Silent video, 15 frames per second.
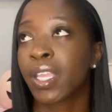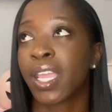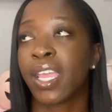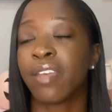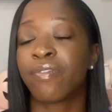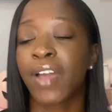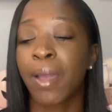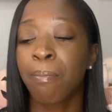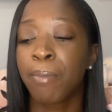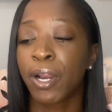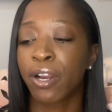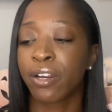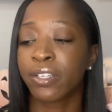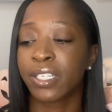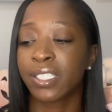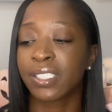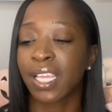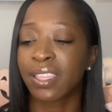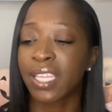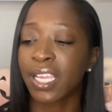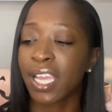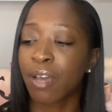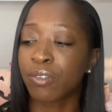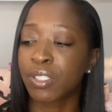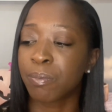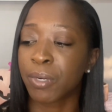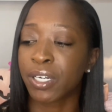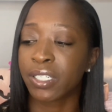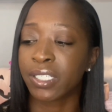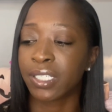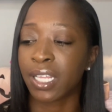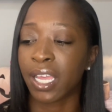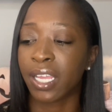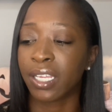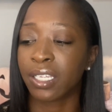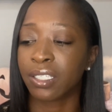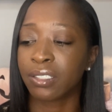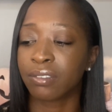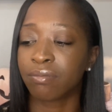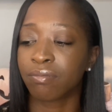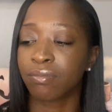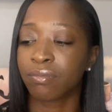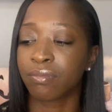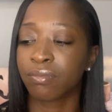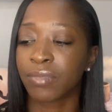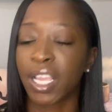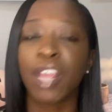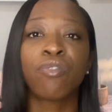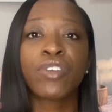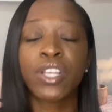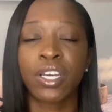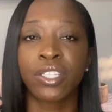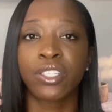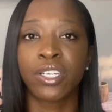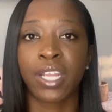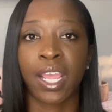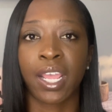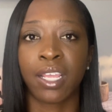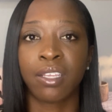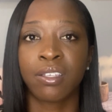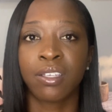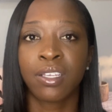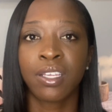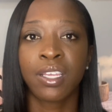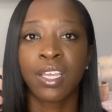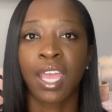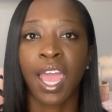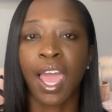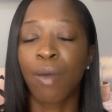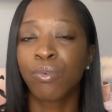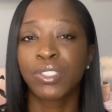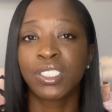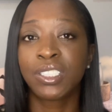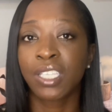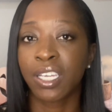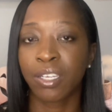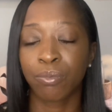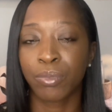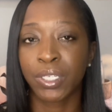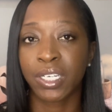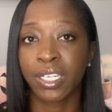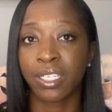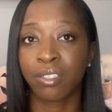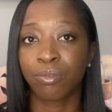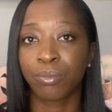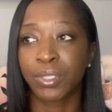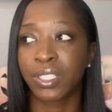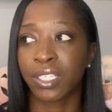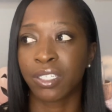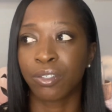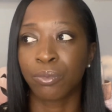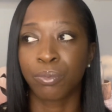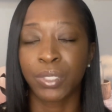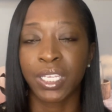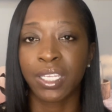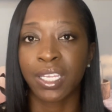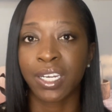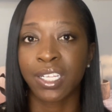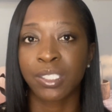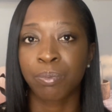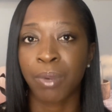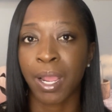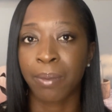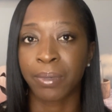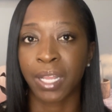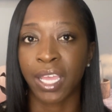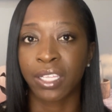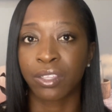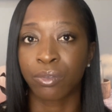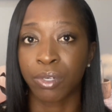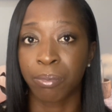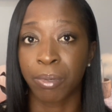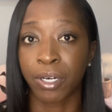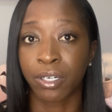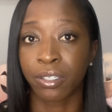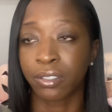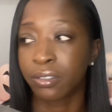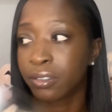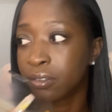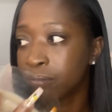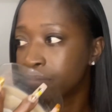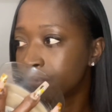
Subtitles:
If I burned this, I think I was burning it, like, every other day. I was done with it within a week, and it's probably, like, 3 burns.